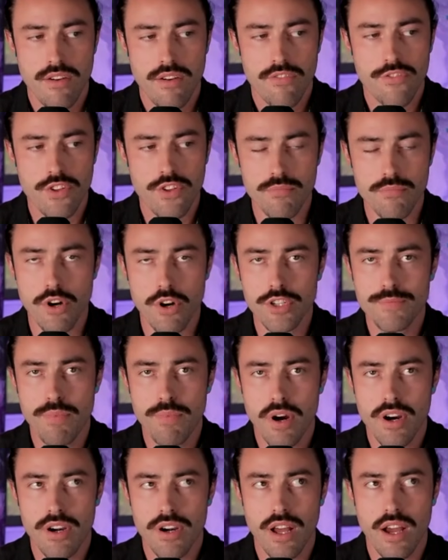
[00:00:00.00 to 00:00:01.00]
for the
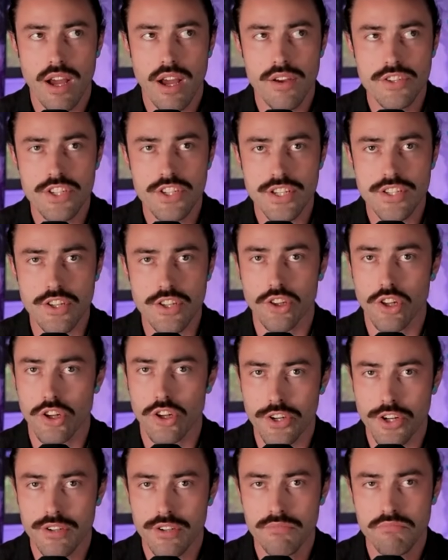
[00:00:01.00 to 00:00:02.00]
most part, I was just a
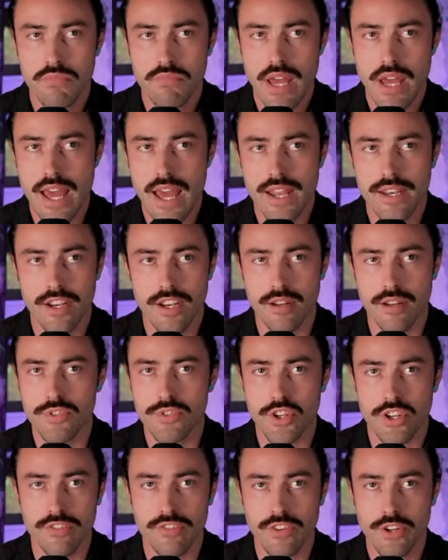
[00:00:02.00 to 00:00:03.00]
learner and an
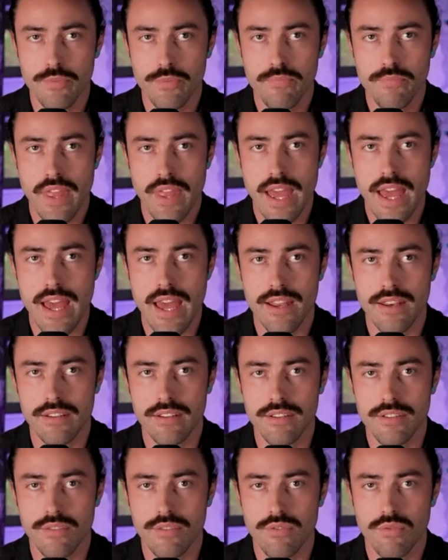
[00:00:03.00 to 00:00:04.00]
observer
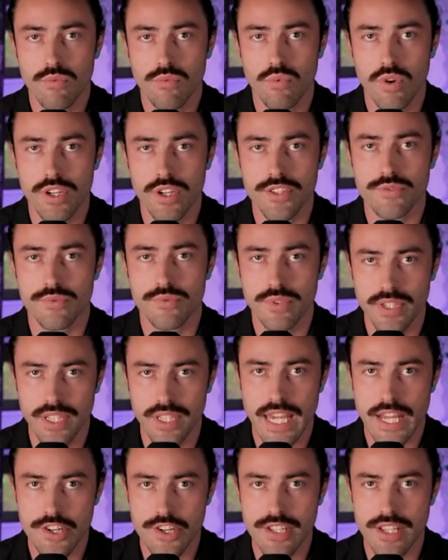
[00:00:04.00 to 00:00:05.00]
and was
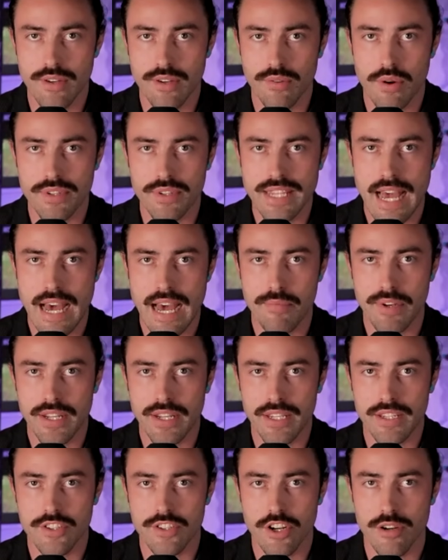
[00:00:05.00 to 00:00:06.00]
really interested in what was
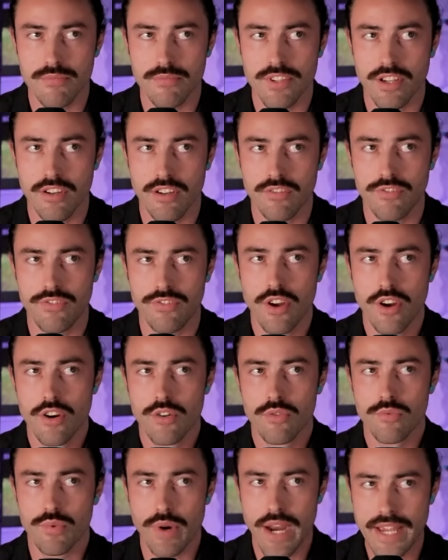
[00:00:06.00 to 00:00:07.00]
happening in terms of
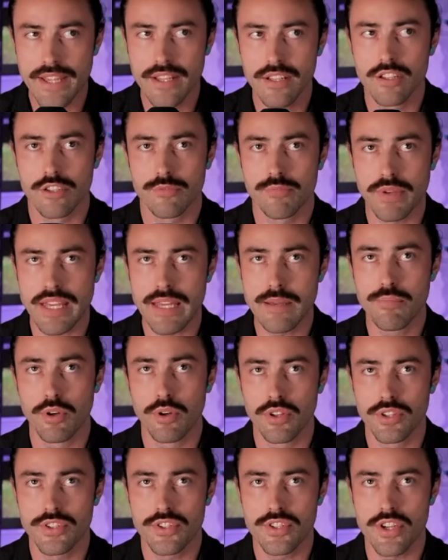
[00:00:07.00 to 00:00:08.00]
regular
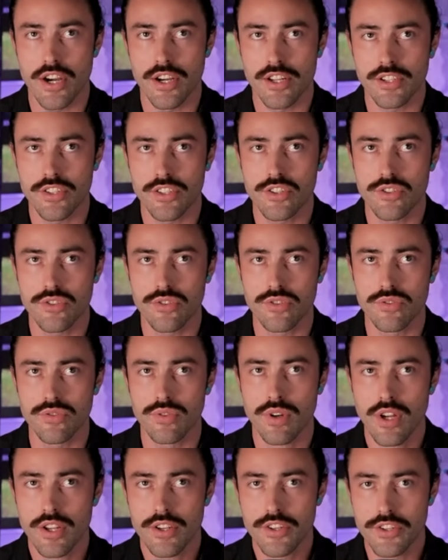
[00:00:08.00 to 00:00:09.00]
people starting
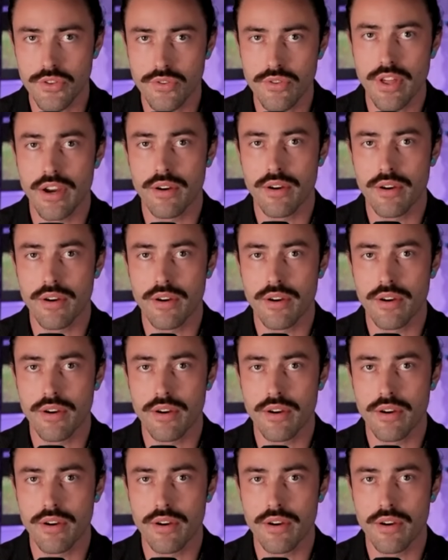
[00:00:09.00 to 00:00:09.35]
to do